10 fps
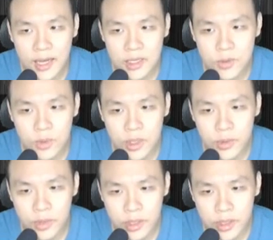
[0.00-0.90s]
is really
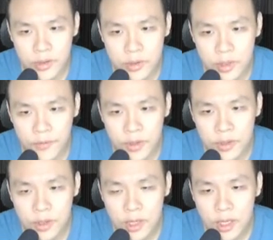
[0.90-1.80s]
low. So if
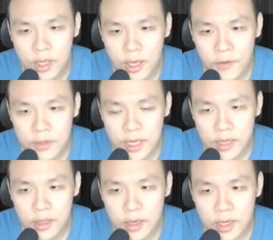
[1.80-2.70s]
you take
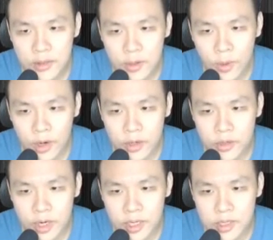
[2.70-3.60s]
a look at the water
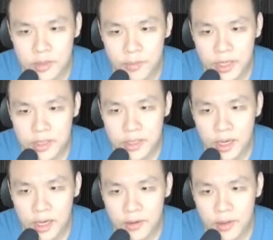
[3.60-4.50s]
dragon's base
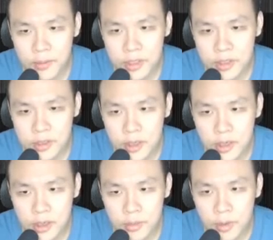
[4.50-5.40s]
attack, let me just
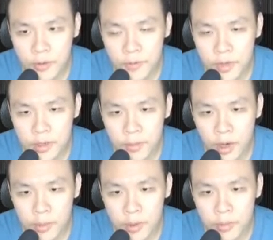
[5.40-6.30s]
hopefully
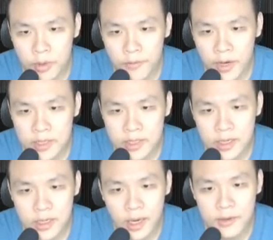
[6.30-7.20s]
pop up really fast.
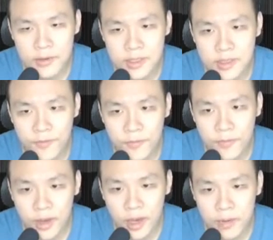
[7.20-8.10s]
Yeah,
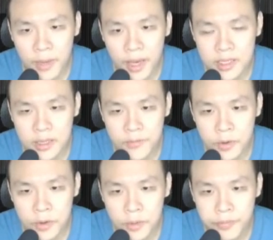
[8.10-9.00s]
at max
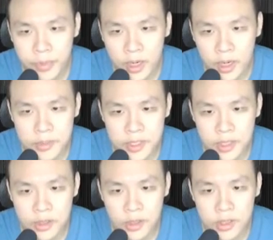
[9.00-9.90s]
level,
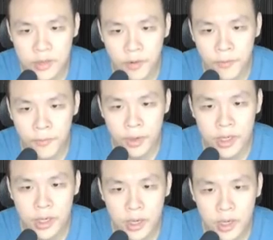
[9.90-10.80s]
6 stars, level
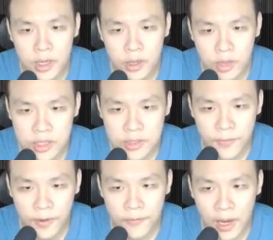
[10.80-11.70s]
40, he only has
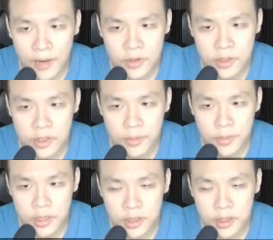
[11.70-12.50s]
500 something